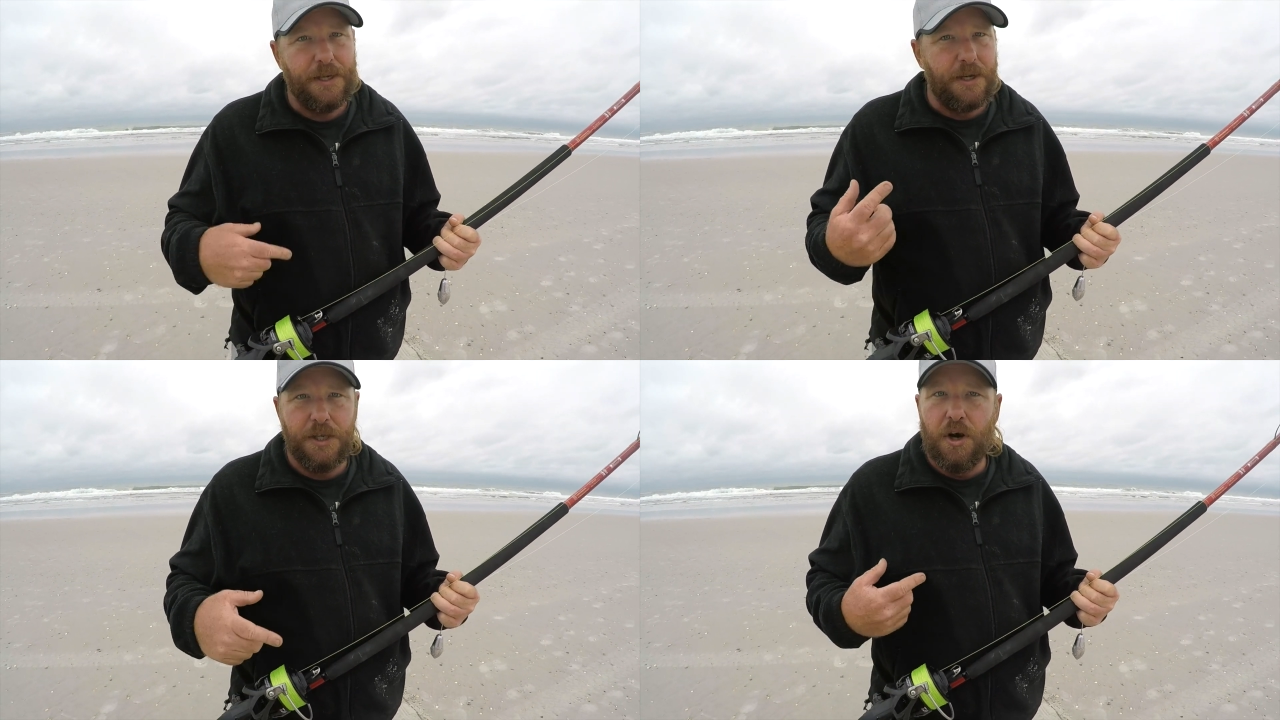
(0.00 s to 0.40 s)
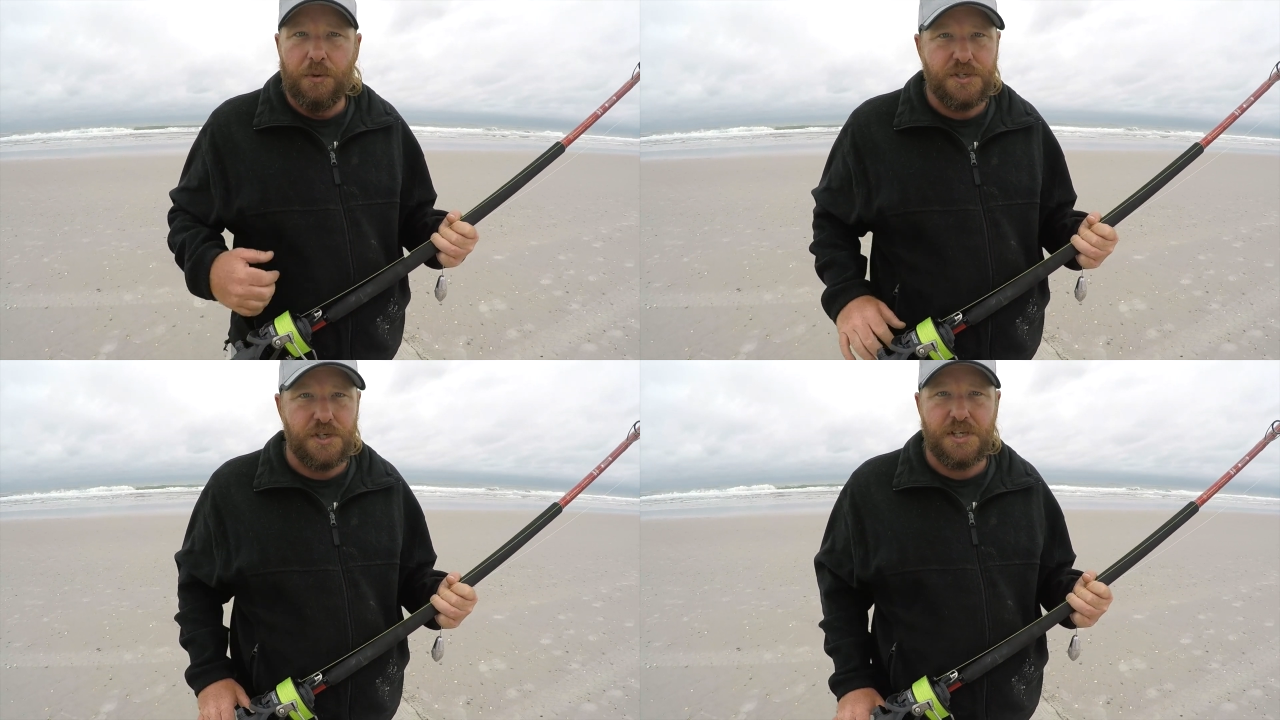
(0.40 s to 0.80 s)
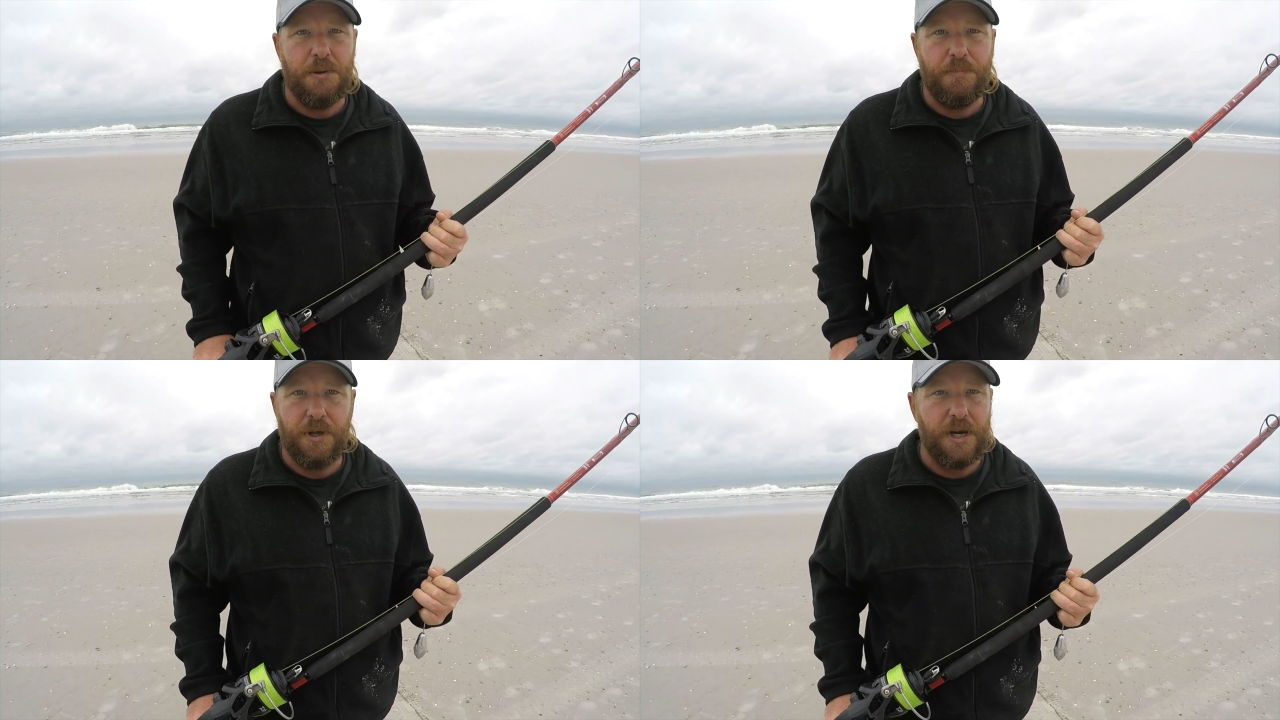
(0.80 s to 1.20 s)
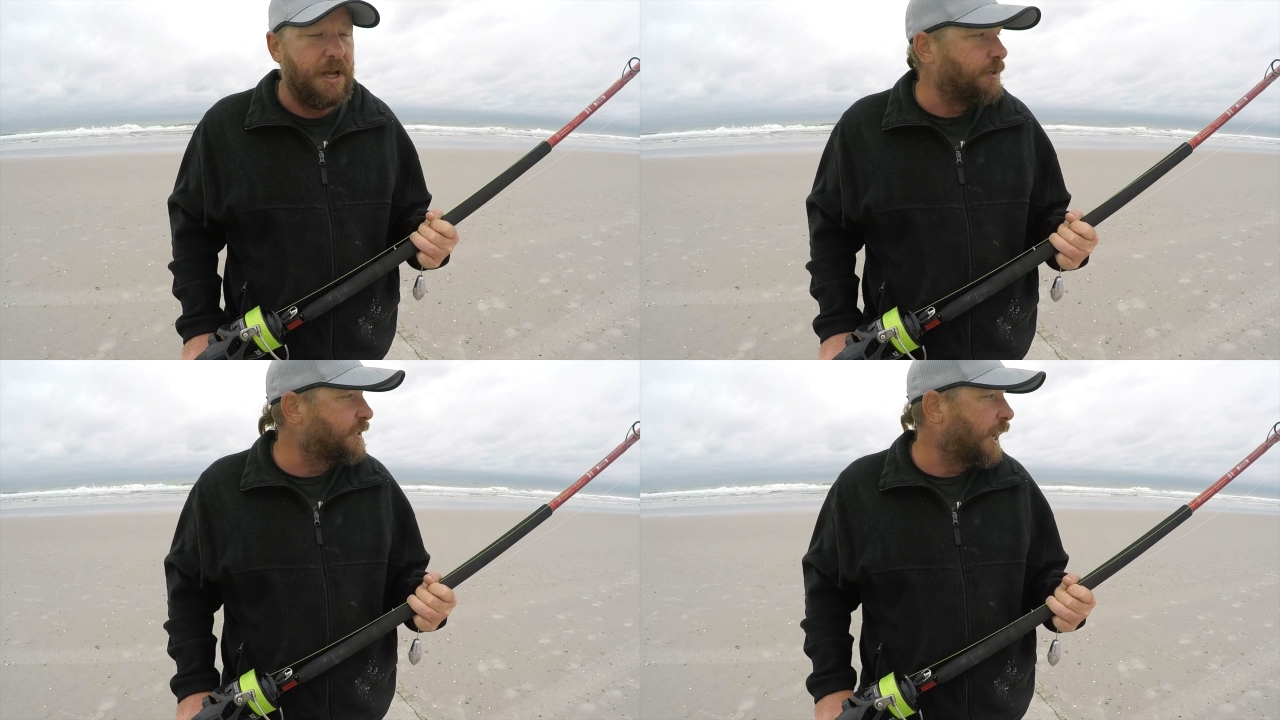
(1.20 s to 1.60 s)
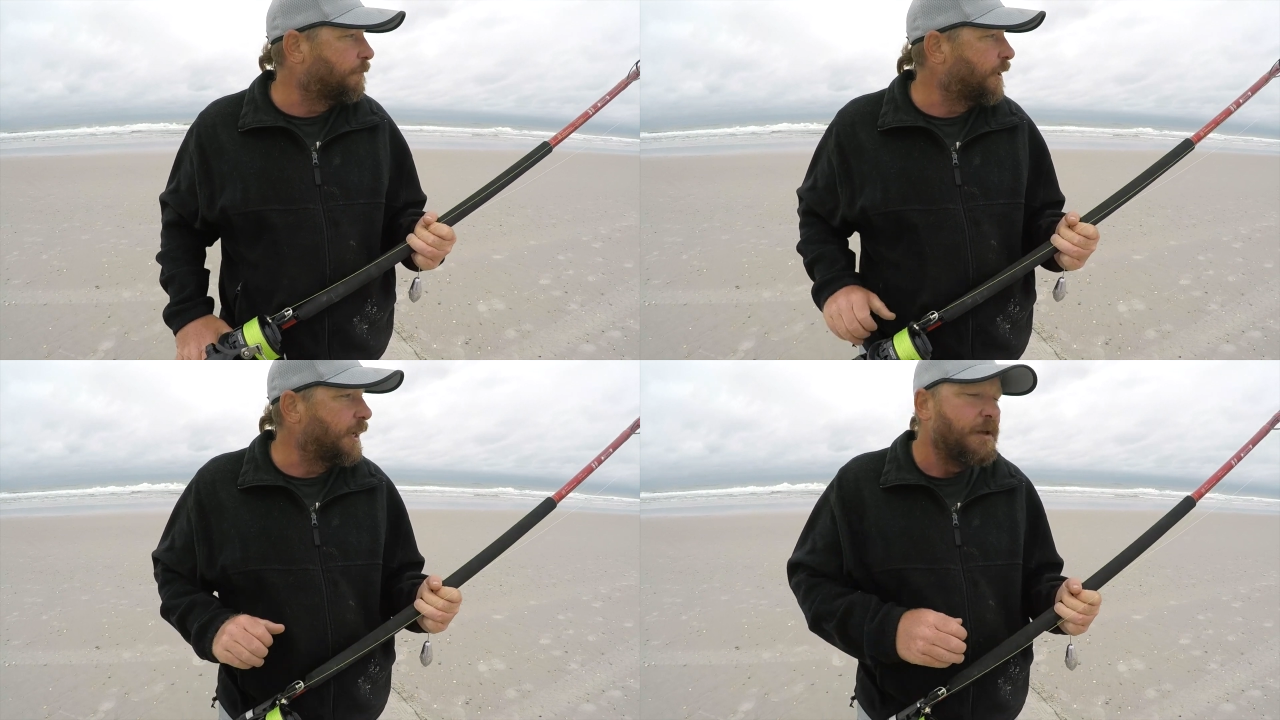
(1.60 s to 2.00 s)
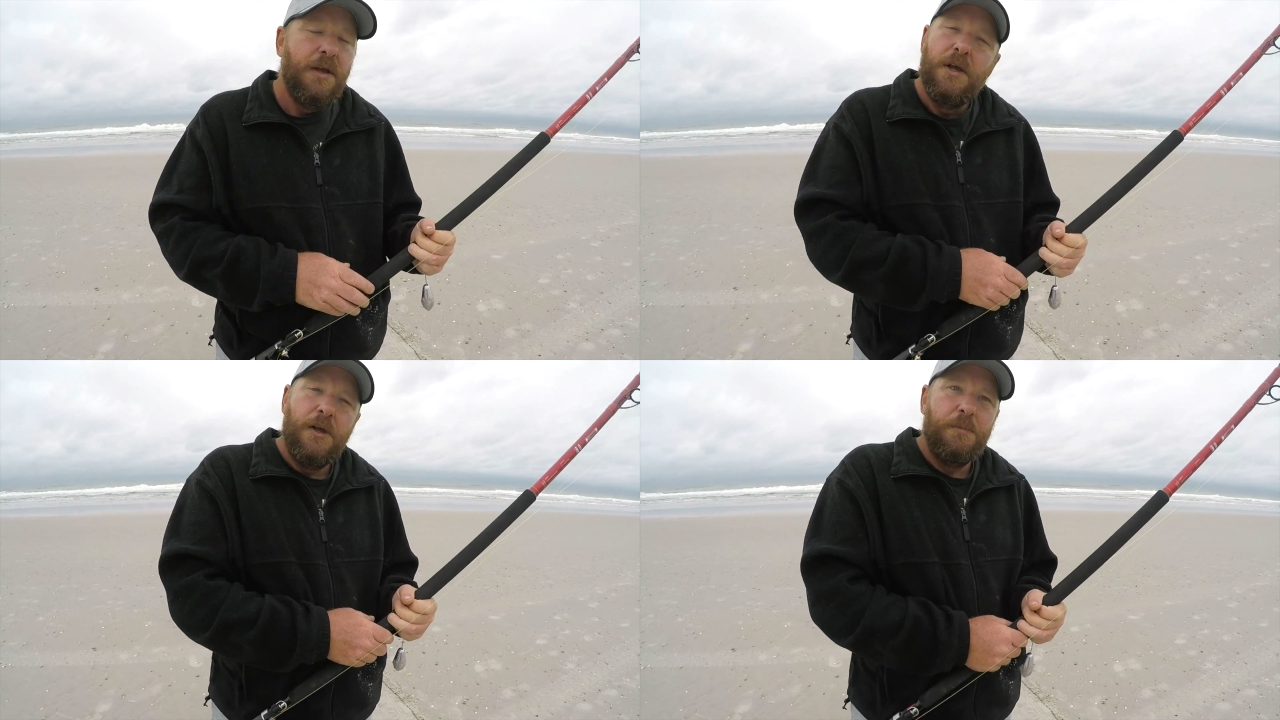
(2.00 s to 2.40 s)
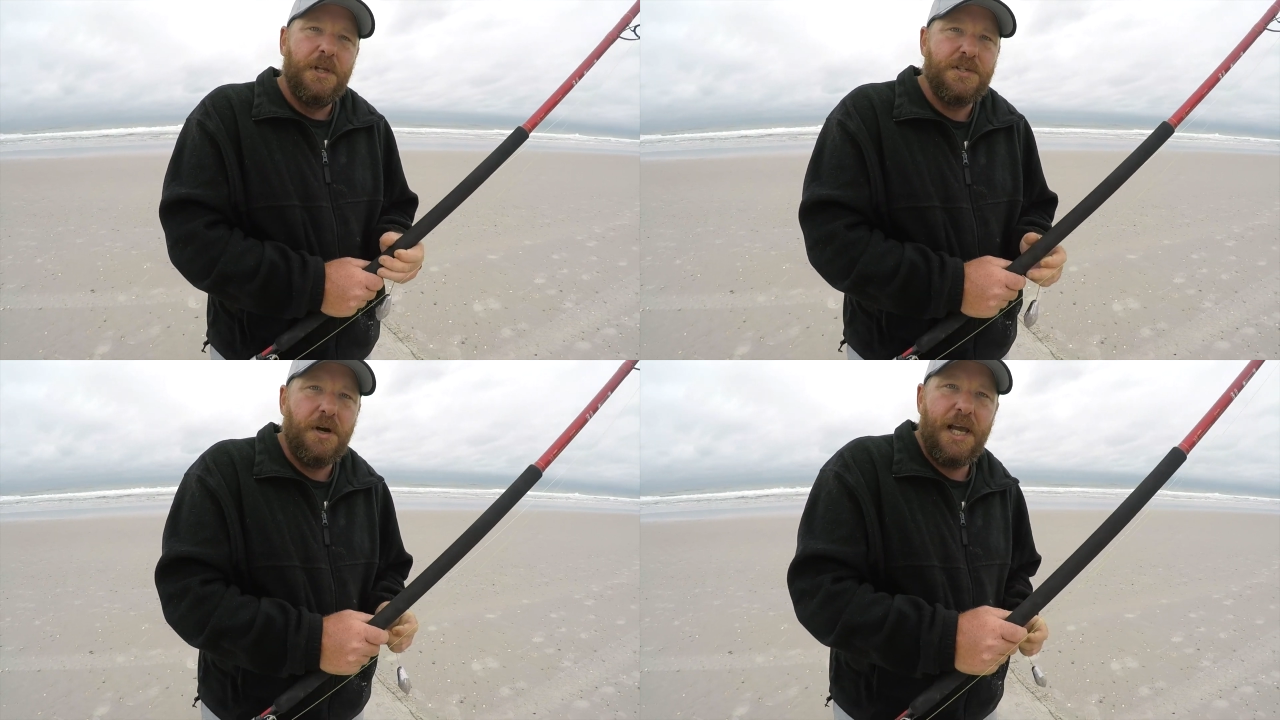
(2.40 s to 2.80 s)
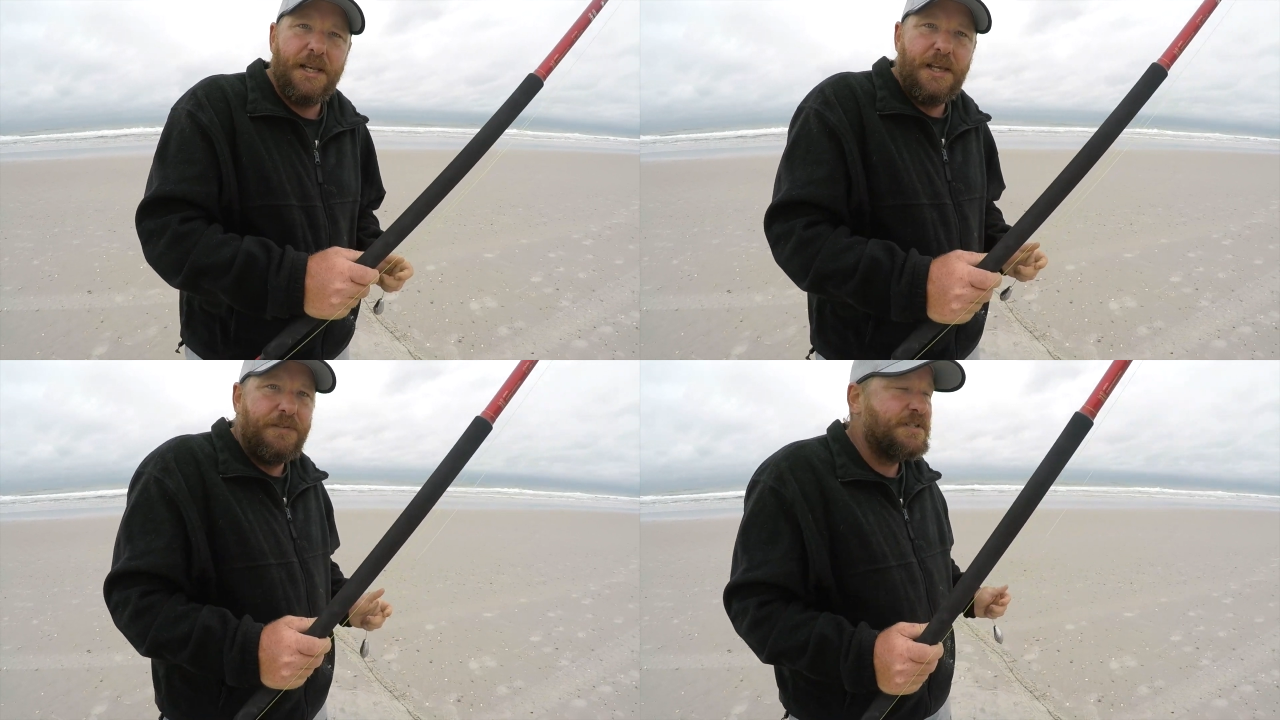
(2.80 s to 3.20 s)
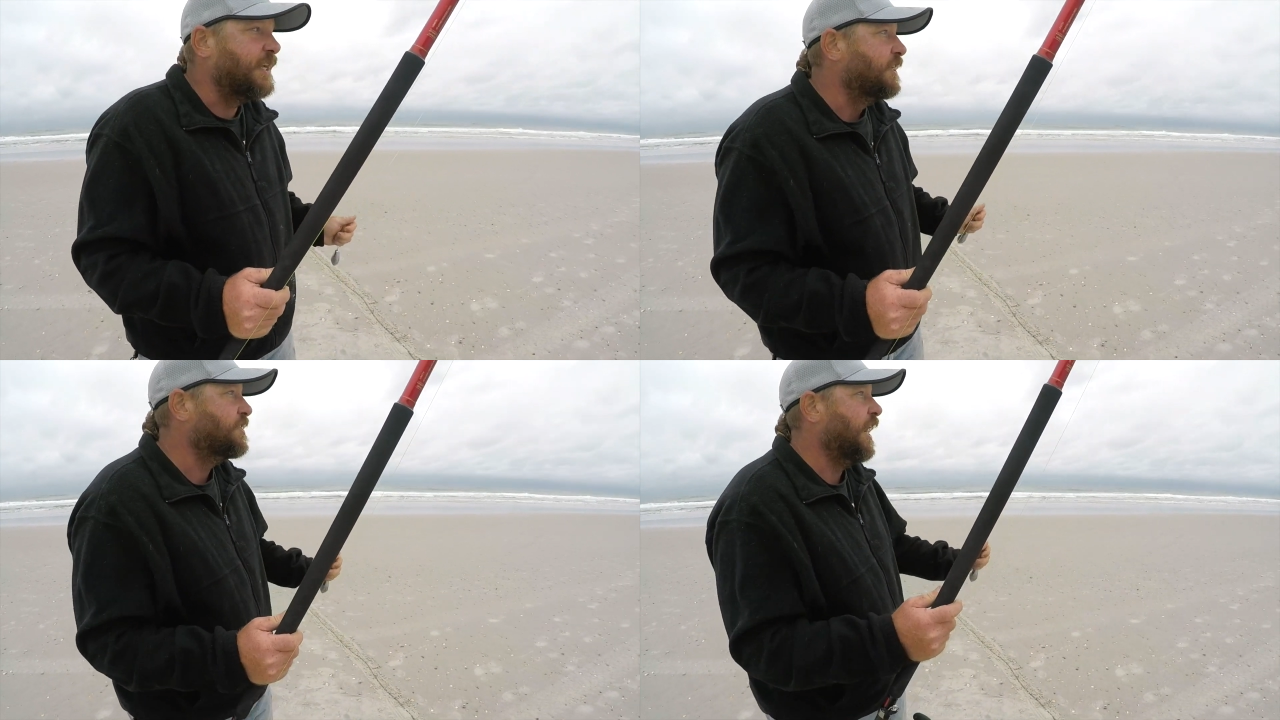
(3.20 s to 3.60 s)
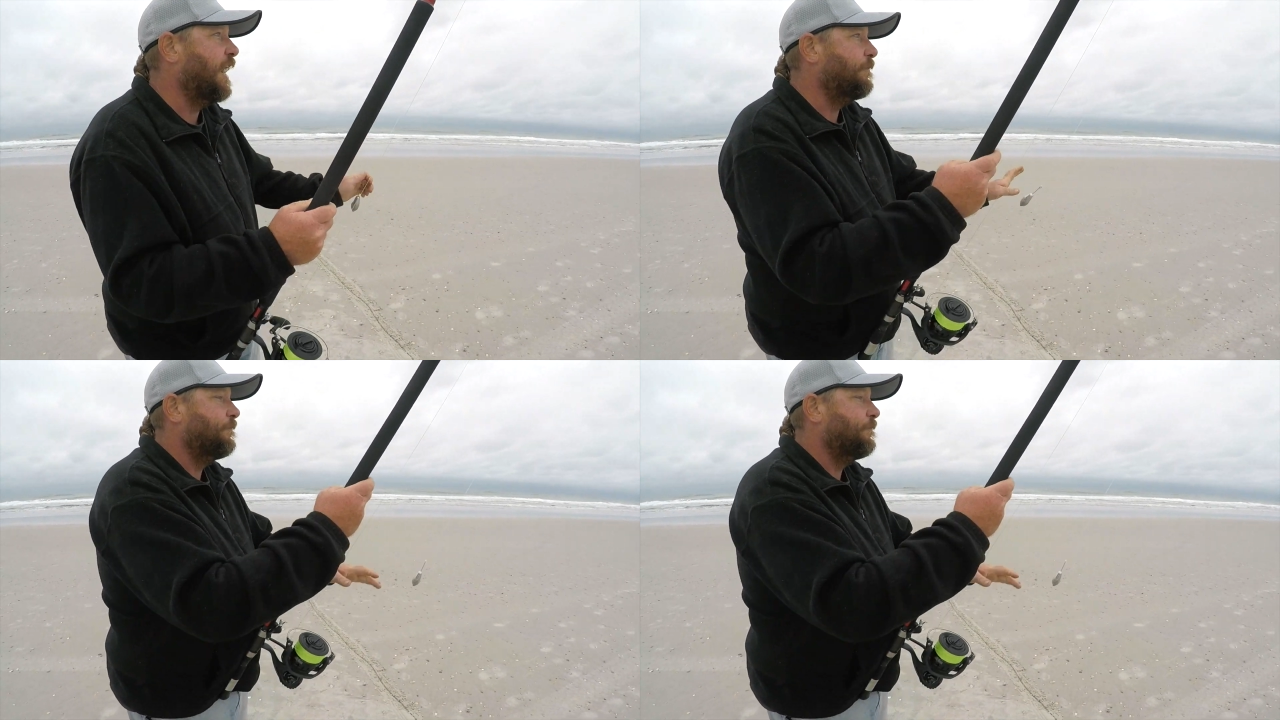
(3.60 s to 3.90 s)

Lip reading: You know, you always just keep putting on your top braid. Let's go ahead and give this thing a shot.